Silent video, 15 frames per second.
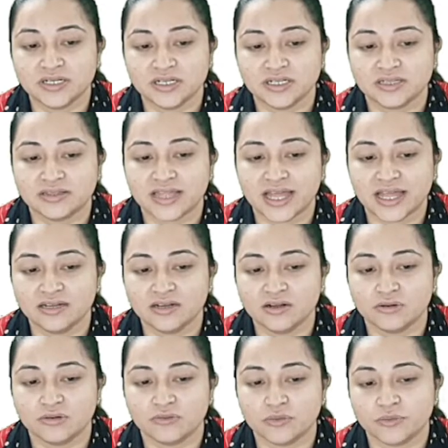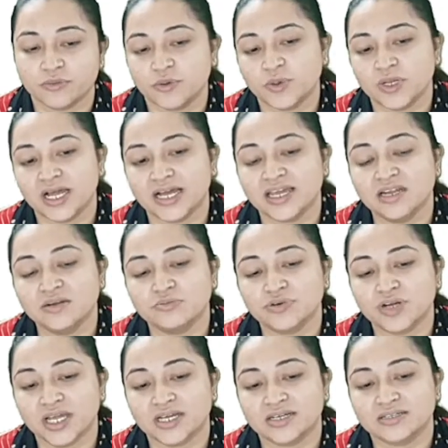then we will again
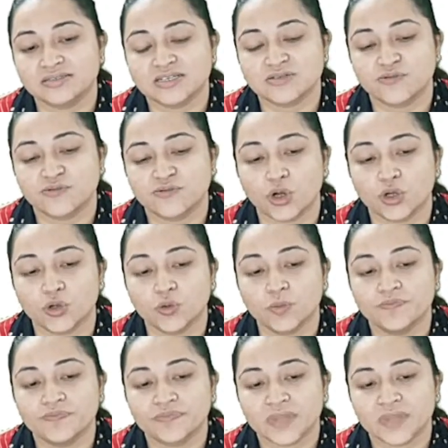break this for loop.